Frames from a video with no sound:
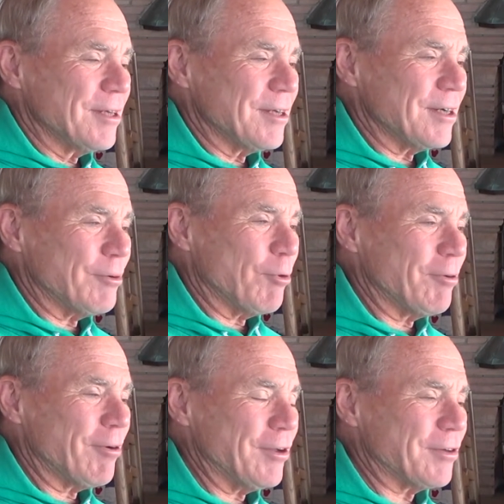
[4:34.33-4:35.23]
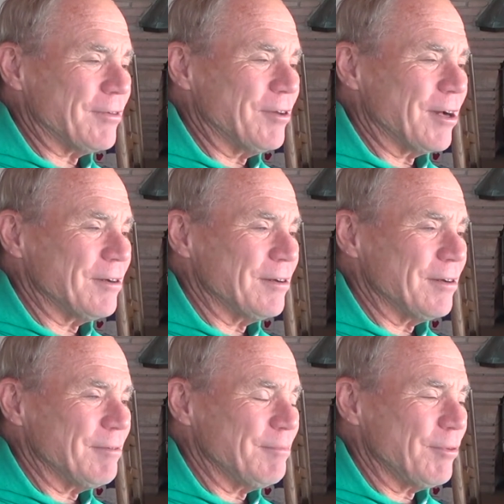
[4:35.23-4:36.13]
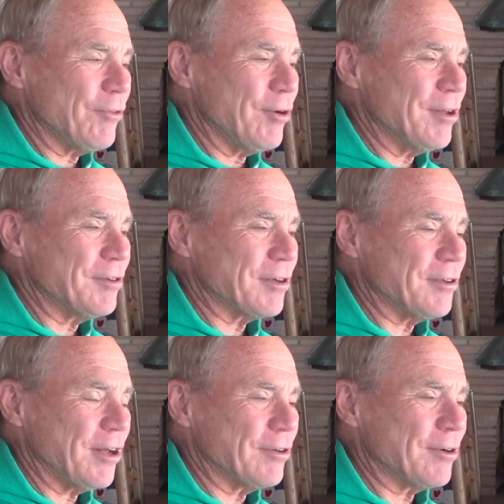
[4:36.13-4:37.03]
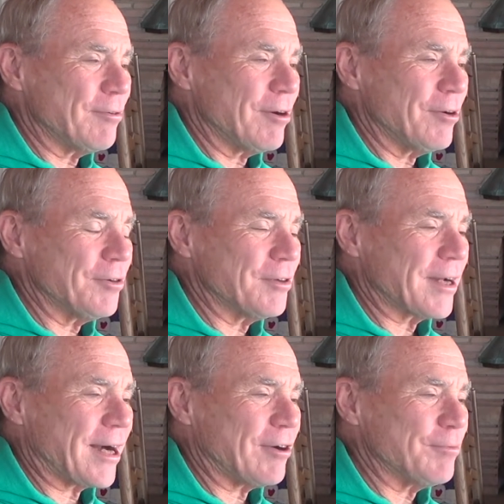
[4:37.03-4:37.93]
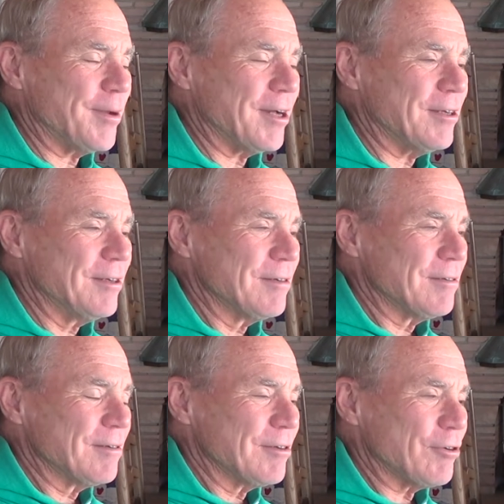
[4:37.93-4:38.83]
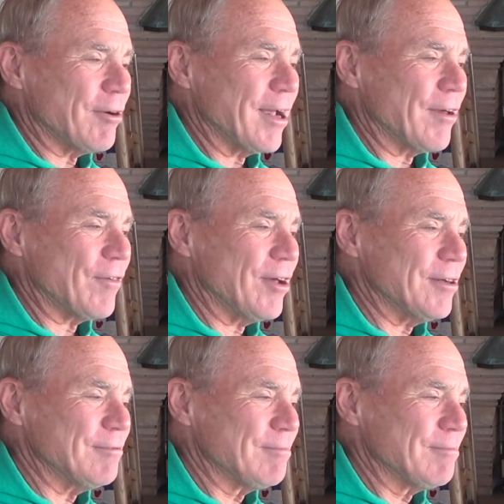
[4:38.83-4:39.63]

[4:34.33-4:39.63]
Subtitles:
One race I've done 36 years in a row is the Carlsbad Triathlon.